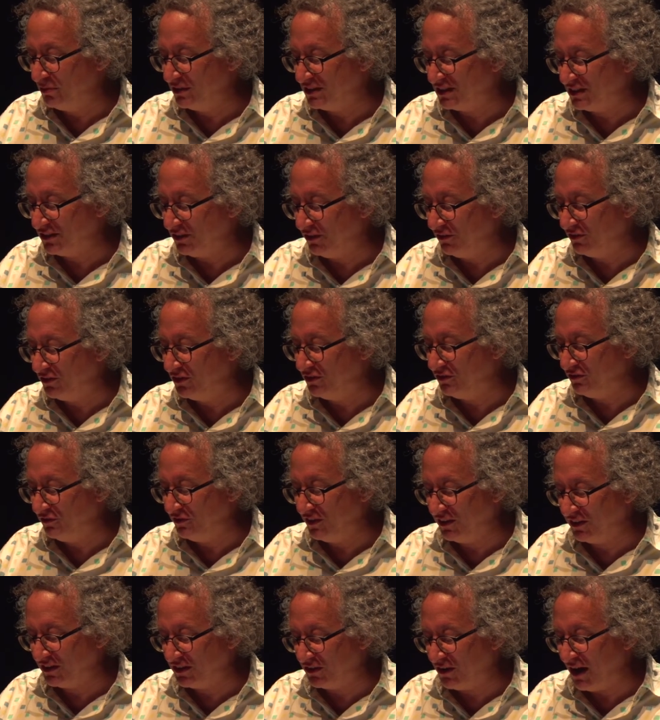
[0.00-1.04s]
but served to
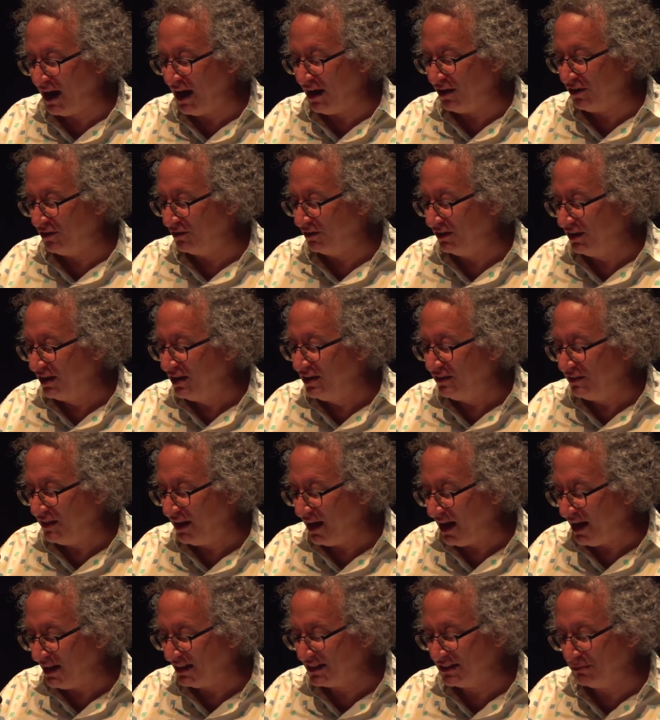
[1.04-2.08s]
filter out
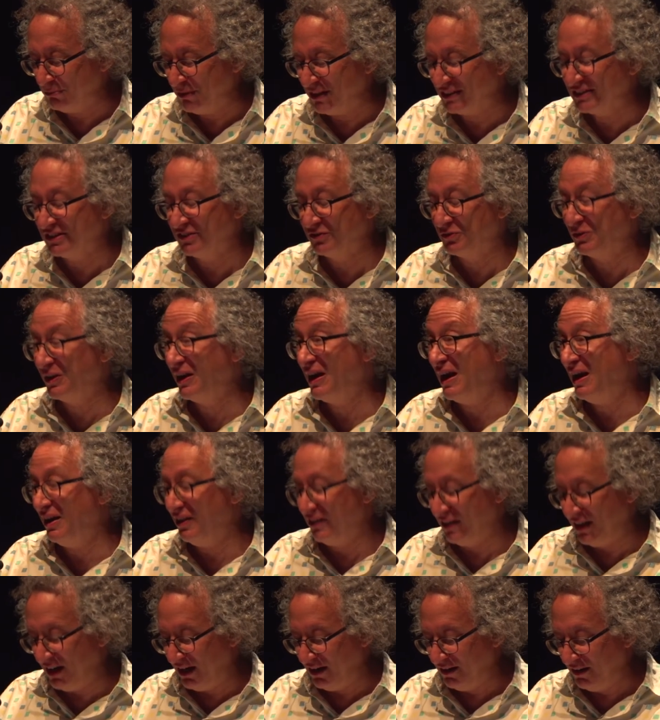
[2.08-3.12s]
the aspects of
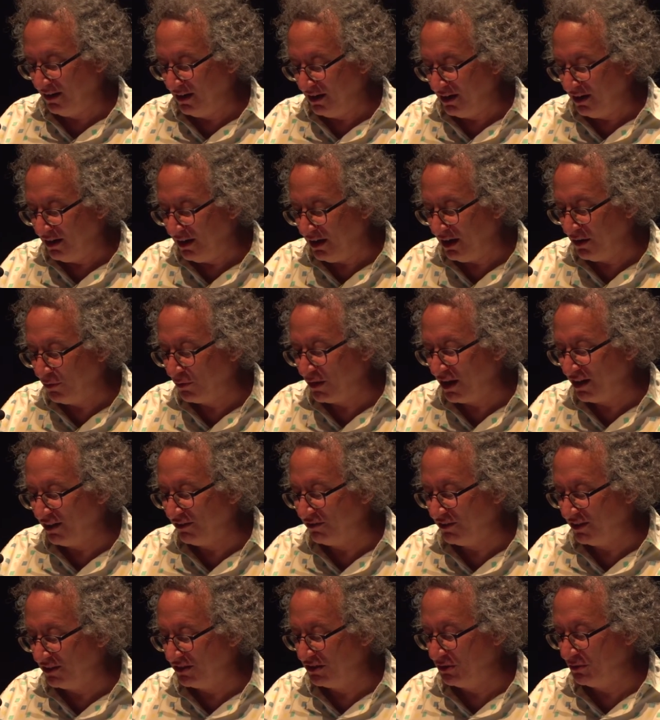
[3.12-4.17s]
reality
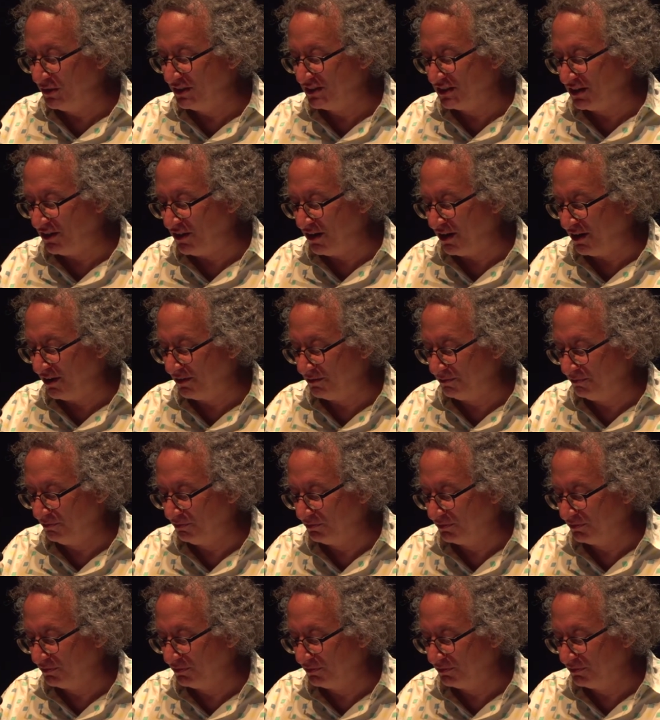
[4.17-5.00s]
irrelevant to his art.